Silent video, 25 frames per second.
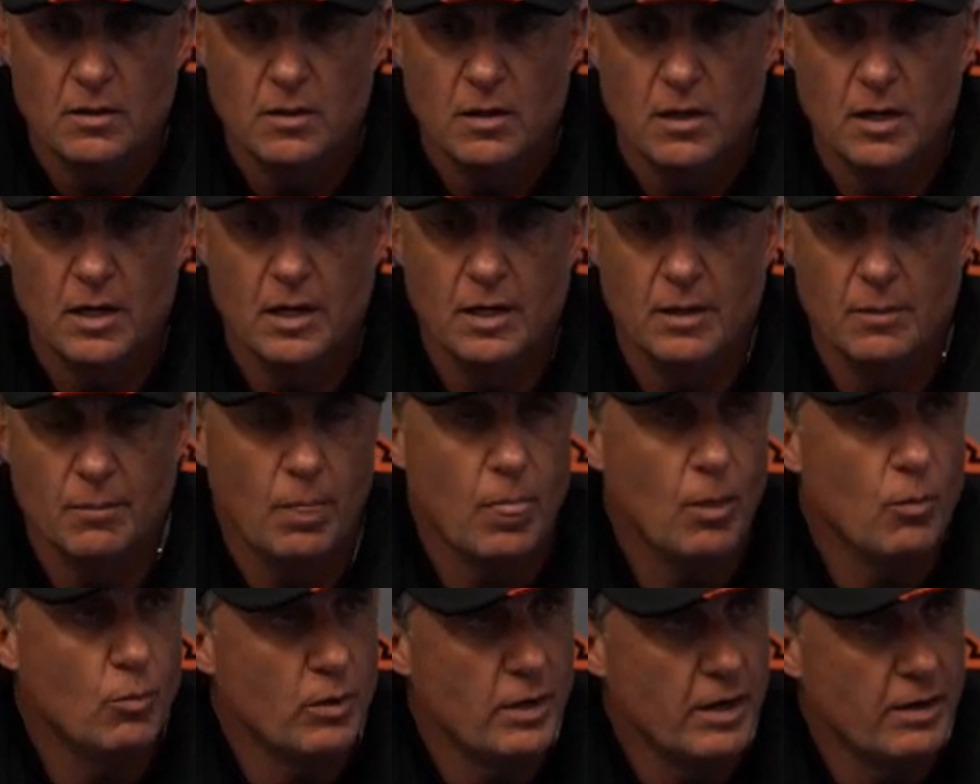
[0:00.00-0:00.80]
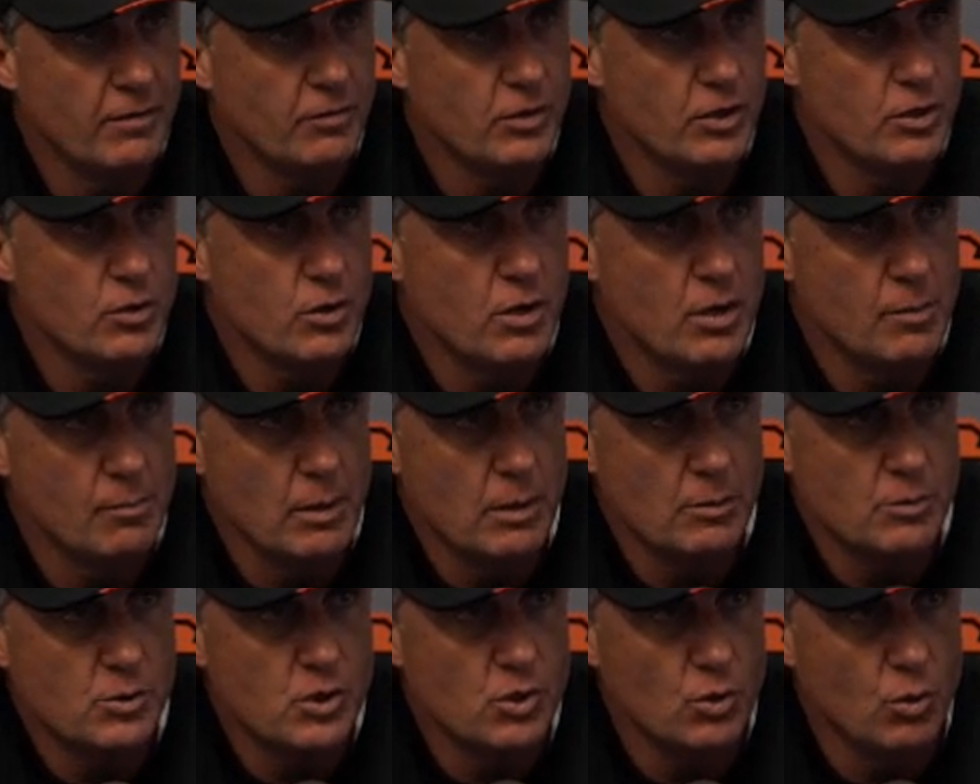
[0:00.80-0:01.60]
Whenever you come
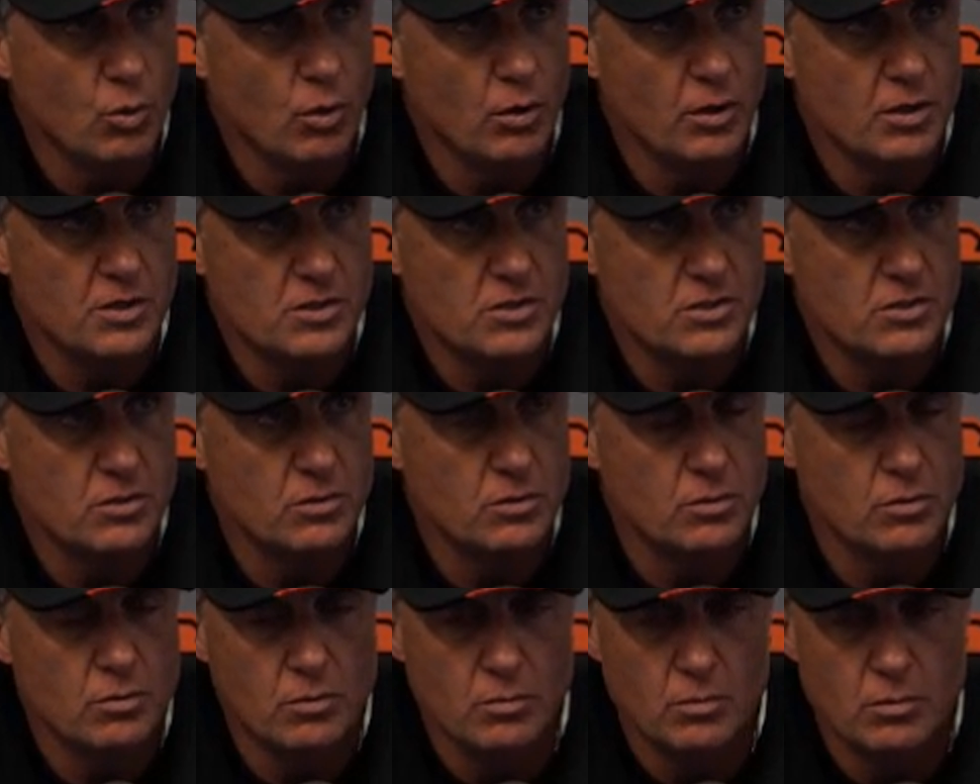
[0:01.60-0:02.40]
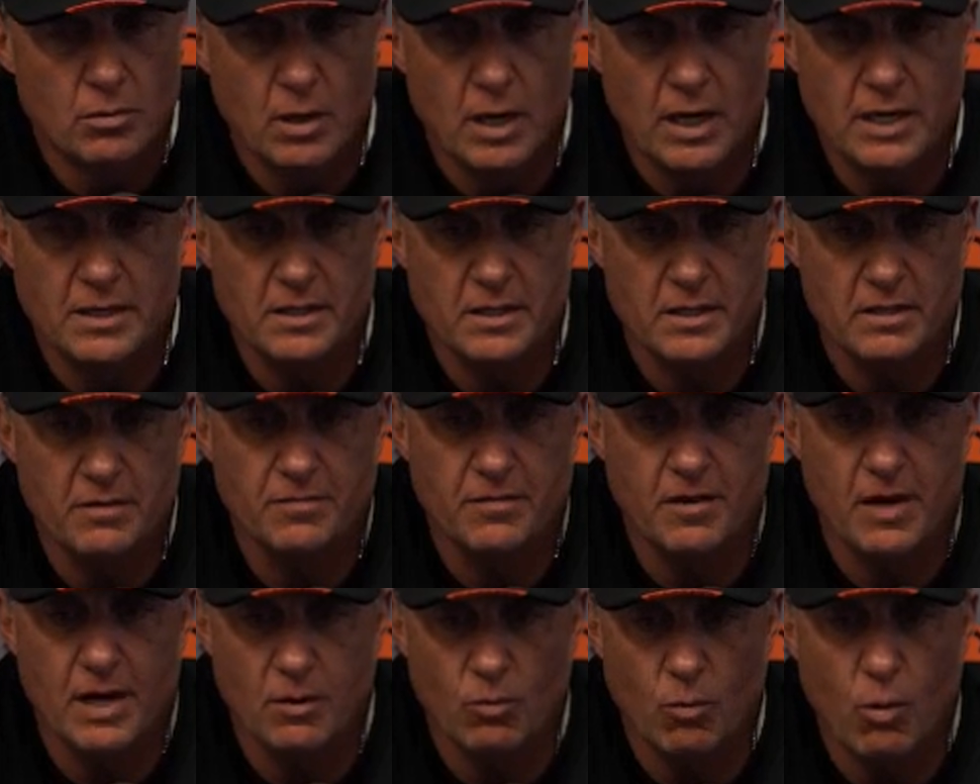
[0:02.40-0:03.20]
up short is to
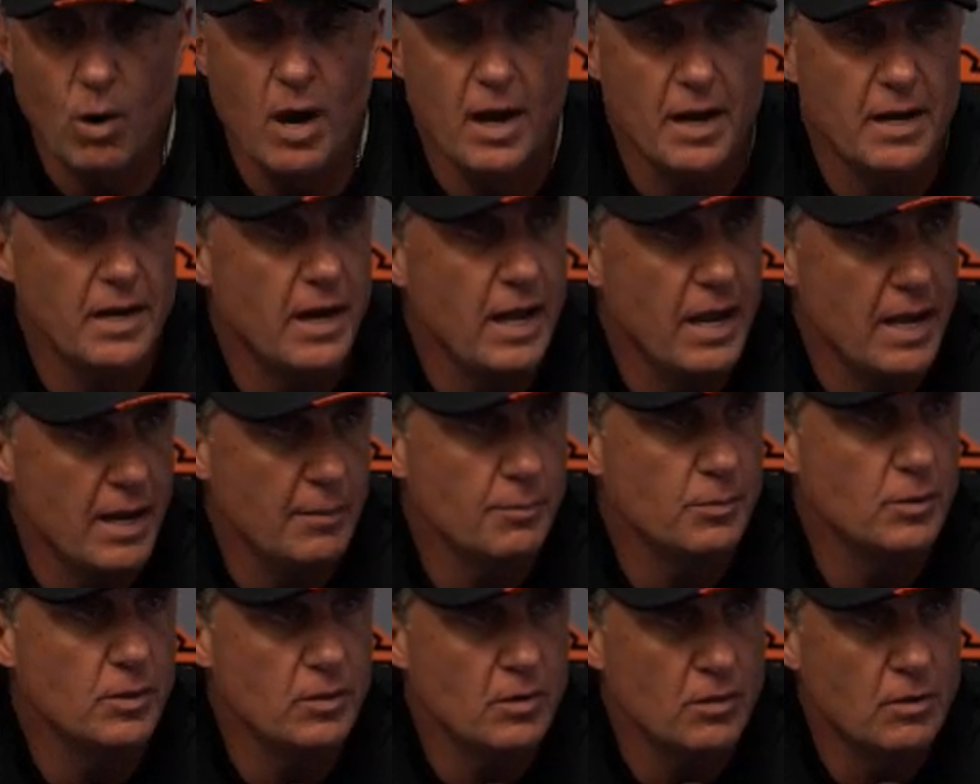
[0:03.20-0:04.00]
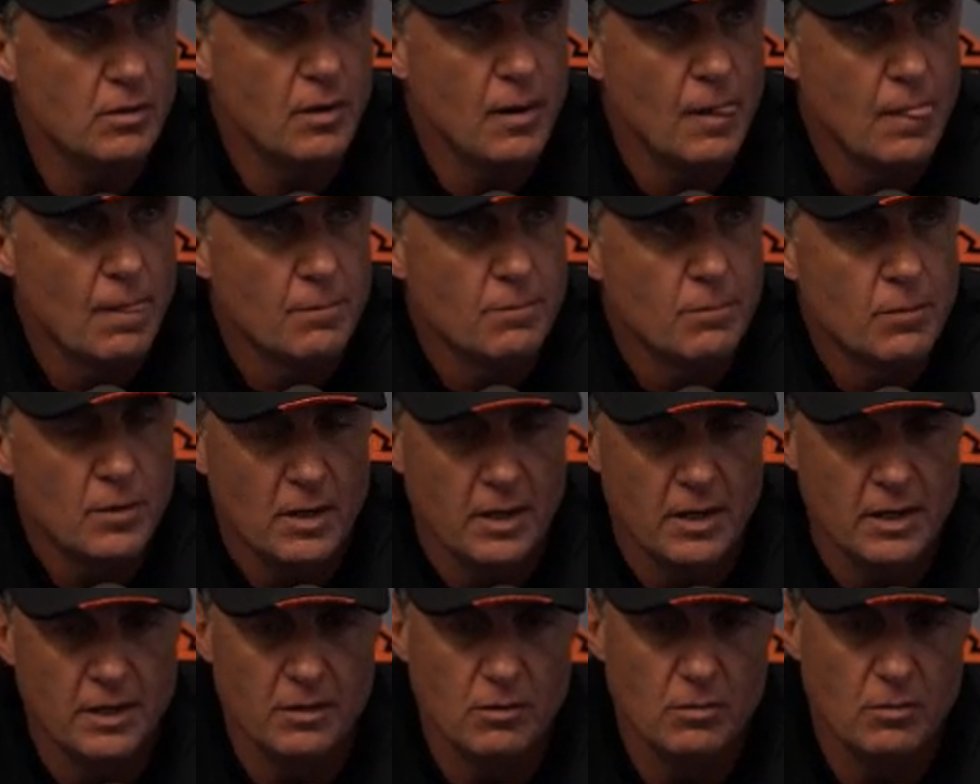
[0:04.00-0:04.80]
identify why it happened
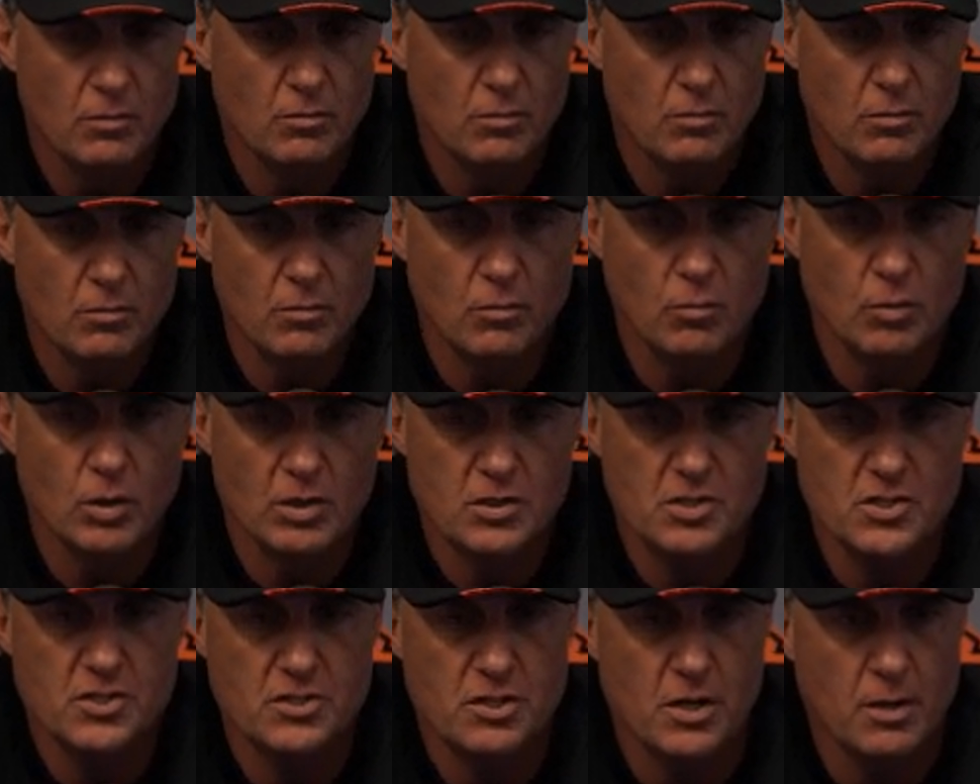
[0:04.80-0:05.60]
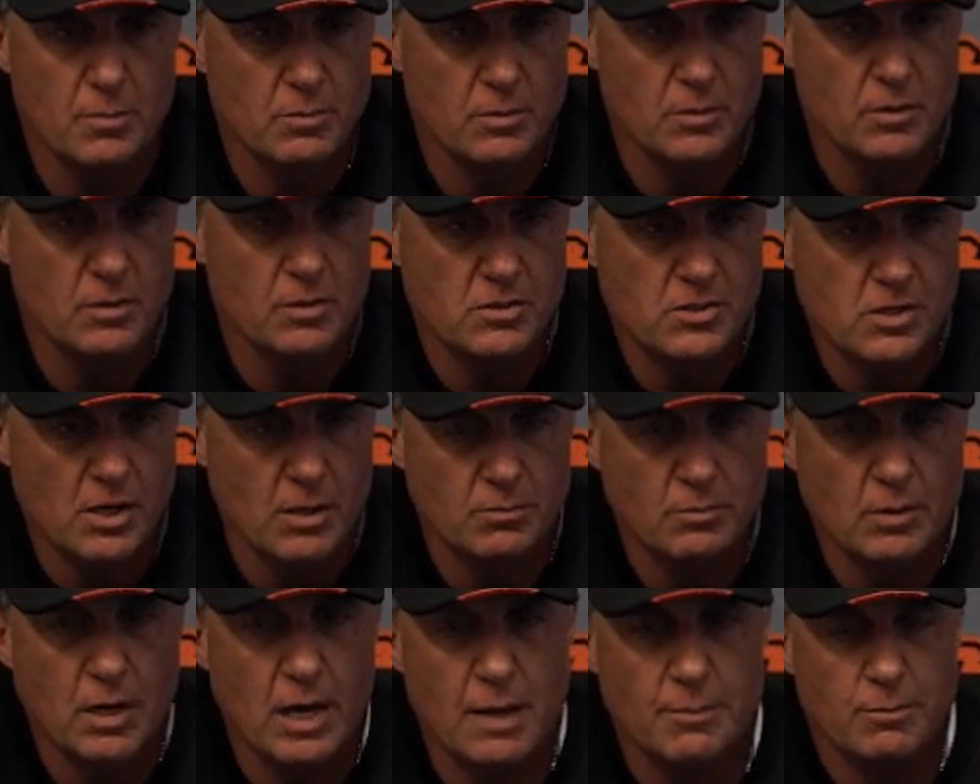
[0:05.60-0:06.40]
and what's
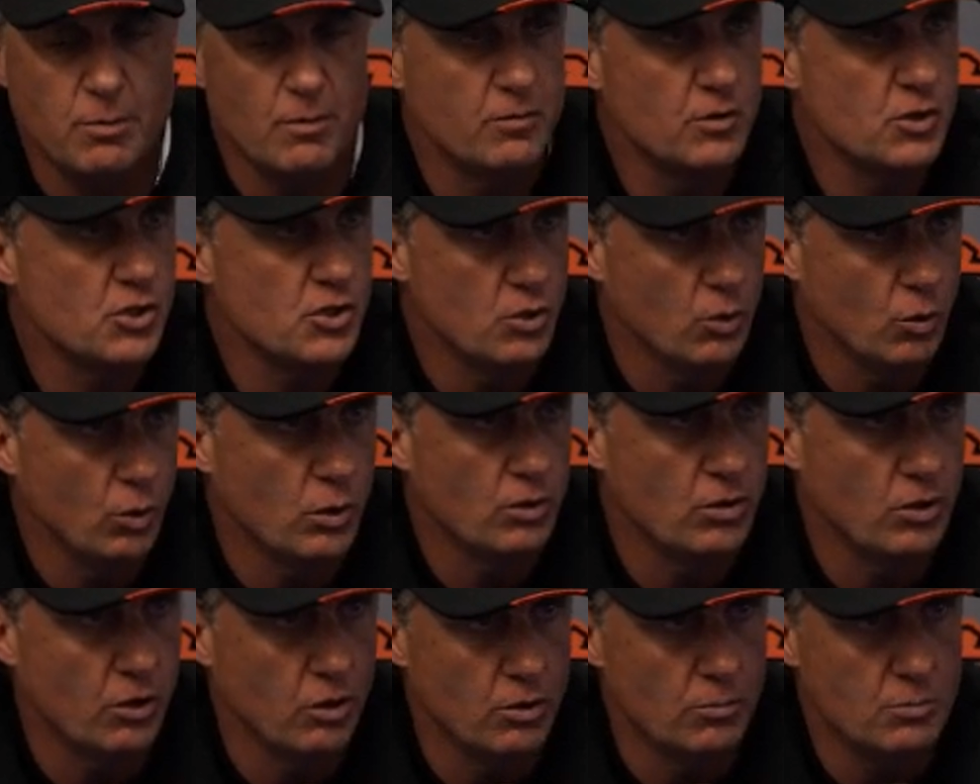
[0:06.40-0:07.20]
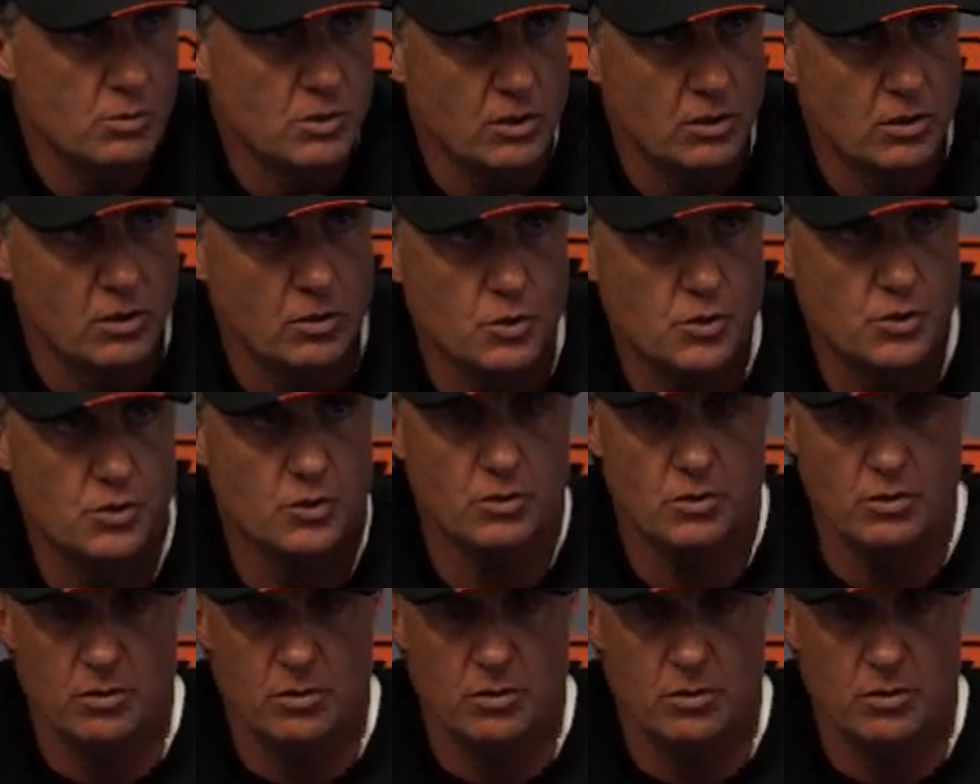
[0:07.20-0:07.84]
some type of a short-term solution